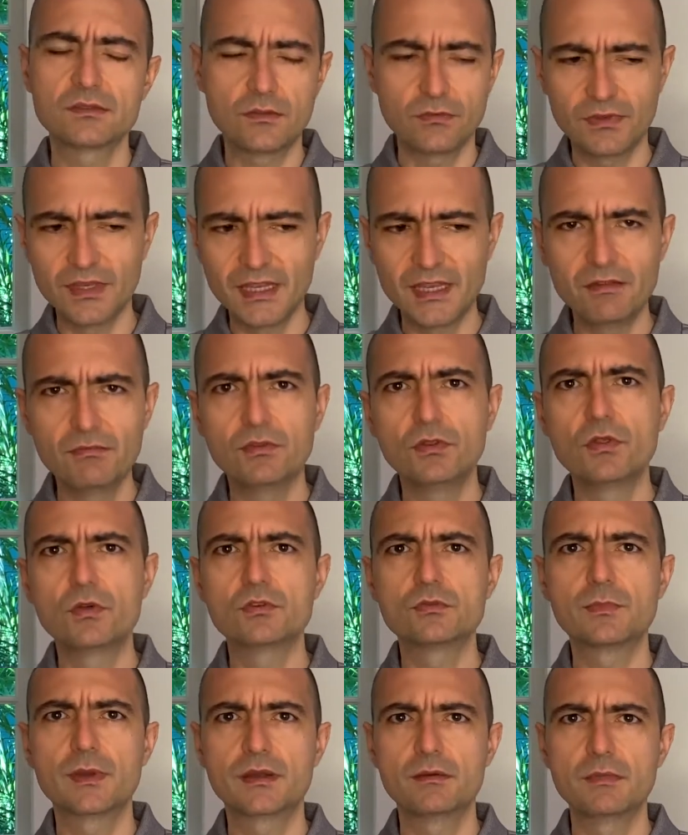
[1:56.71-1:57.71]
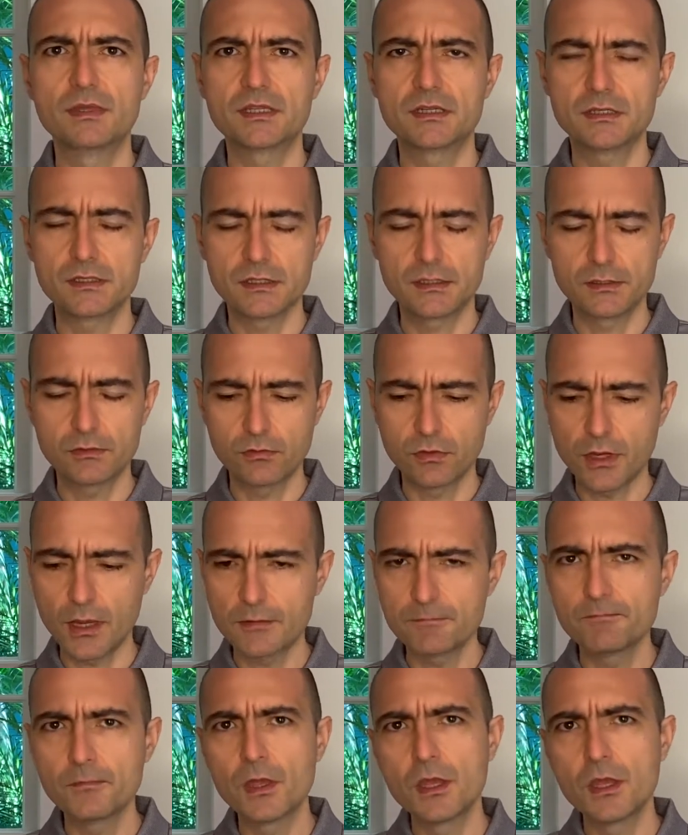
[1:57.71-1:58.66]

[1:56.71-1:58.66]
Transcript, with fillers: So we give you those parameters, okay?